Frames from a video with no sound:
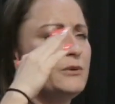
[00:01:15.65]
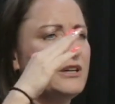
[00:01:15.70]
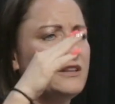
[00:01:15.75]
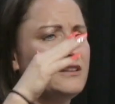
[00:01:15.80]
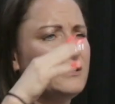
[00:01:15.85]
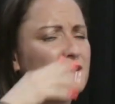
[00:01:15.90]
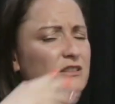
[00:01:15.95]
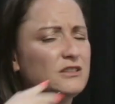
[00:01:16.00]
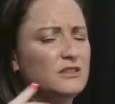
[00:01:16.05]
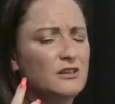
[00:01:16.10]
I
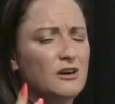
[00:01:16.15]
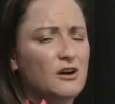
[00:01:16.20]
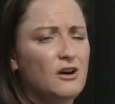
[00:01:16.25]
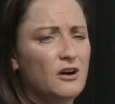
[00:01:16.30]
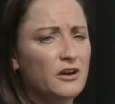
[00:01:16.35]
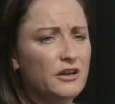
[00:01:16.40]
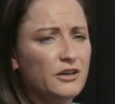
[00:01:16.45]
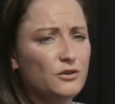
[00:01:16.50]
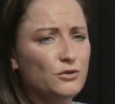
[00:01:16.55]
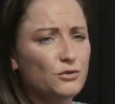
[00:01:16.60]
think, to the
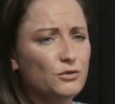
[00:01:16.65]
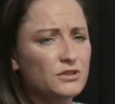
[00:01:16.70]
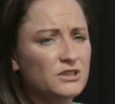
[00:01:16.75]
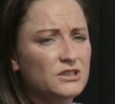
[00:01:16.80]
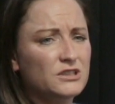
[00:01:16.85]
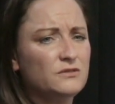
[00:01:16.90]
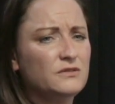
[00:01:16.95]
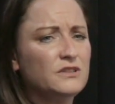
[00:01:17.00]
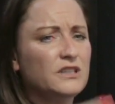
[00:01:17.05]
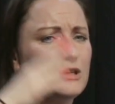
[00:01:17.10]
High Court,
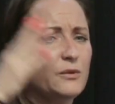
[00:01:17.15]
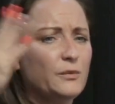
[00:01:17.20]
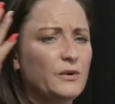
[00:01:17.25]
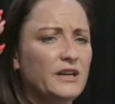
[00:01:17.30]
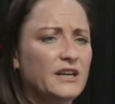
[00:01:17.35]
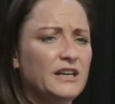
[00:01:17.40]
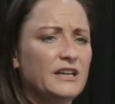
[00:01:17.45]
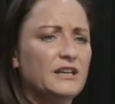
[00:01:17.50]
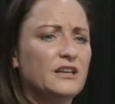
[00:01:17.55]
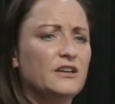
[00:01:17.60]
I don't think it
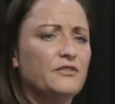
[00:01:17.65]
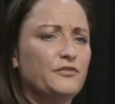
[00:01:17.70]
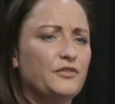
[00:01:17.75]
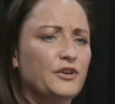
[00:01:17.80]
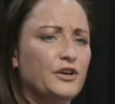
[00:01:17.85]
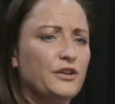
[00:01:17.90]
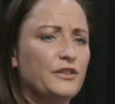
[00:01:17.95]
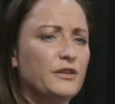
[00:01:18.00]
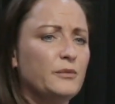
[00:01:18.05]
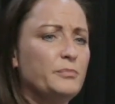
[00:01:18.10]
went any
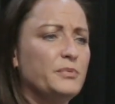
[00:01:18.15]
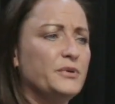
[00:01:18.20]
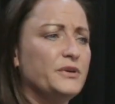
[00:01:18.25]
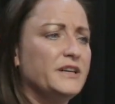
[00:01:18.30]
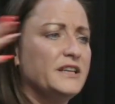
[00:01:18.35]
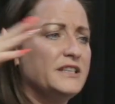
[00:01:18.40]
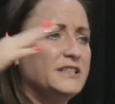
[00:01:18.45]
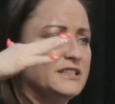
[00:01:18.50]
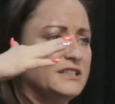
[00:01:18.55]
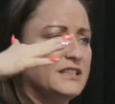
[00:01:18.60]
further,
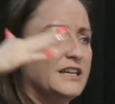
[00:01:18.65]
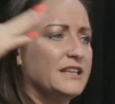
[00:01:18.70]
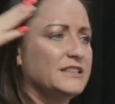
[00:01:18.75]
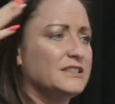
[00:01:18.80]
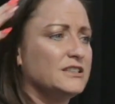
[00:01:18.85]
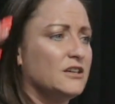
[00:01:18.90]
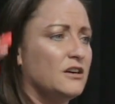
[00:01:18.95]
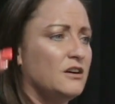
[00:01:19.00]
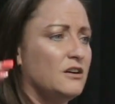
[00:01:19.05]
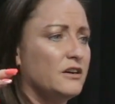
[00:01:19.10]
but it did get
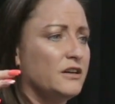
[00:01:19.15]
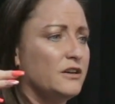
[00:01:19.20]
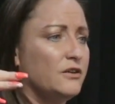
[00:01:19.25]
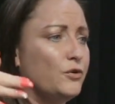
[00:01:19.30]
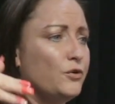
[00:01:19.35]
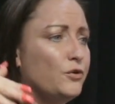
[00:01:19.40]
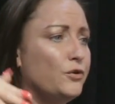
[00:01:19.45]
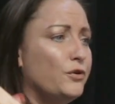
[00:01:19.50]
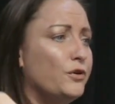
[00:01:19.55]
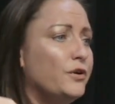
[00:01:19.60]
to the High
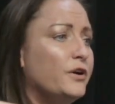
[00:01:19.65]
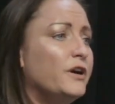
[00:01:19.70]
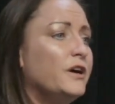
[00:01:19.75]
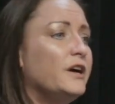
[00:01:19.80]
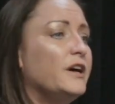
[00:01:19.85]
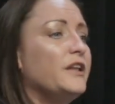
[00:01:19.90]
Court.